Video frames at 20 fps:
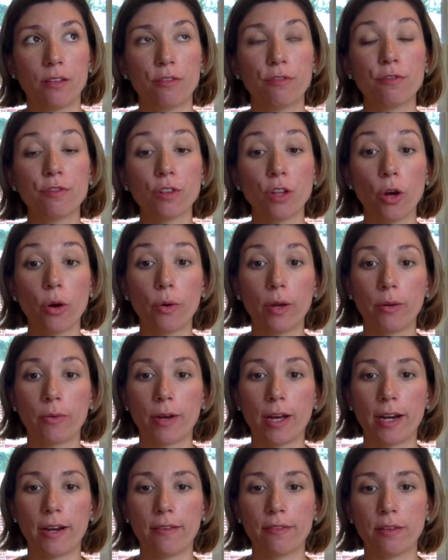flowy
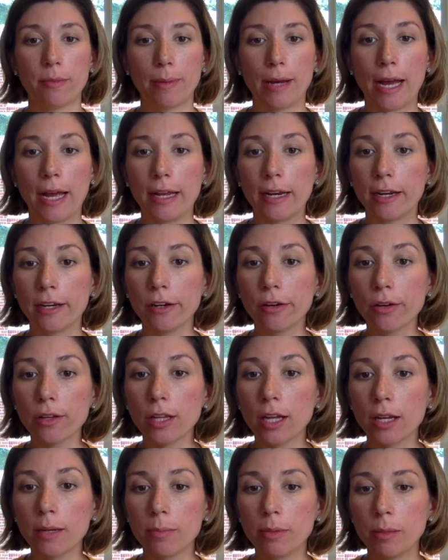right off the bat, and I know a
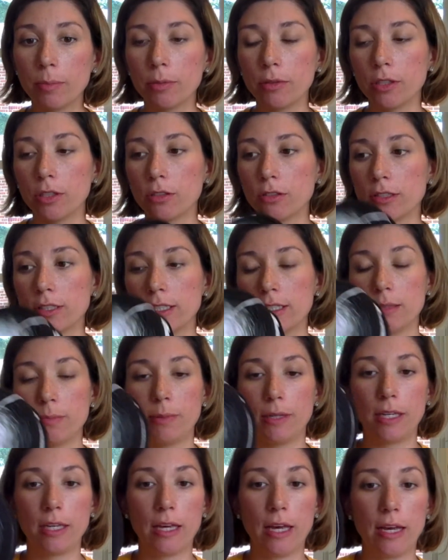lot of people use these
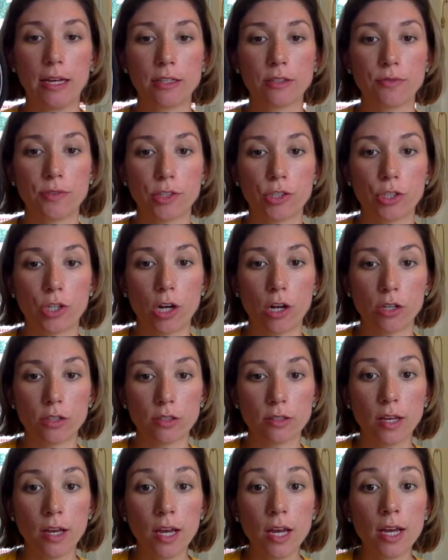big cakes for shawls,
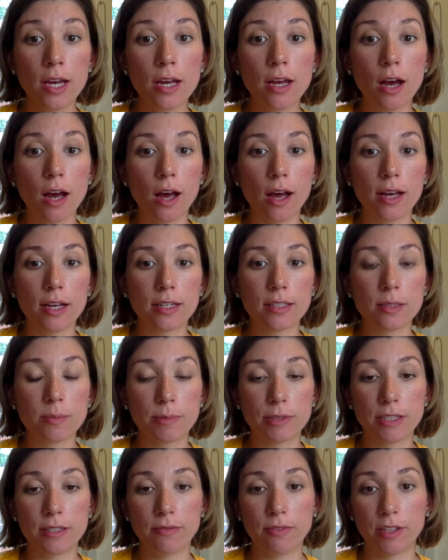
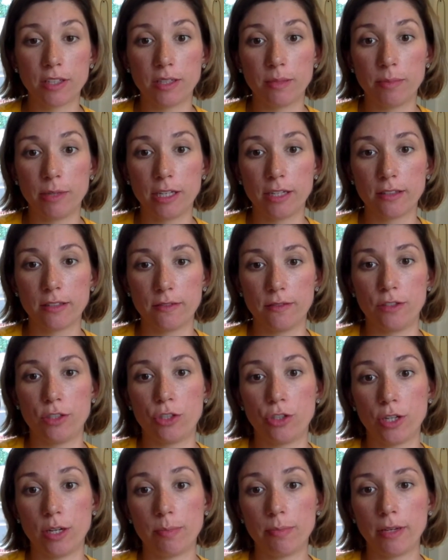specifically because of the
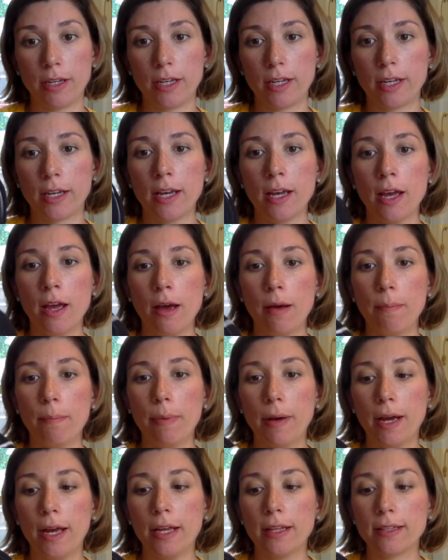draping.
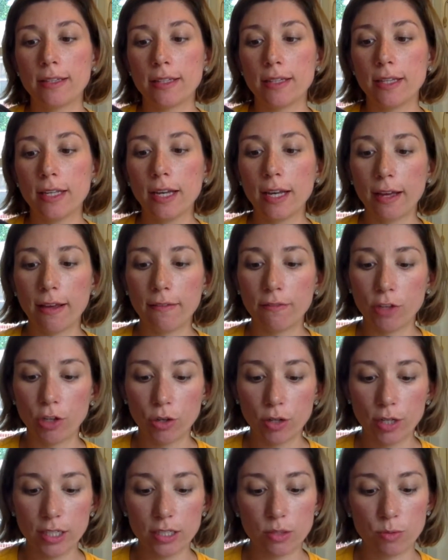But the thing I've
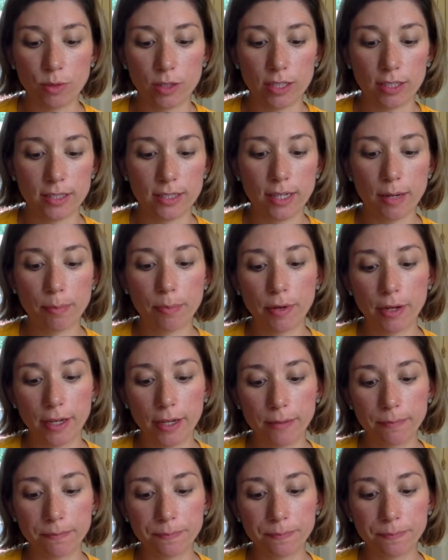noticed with the separate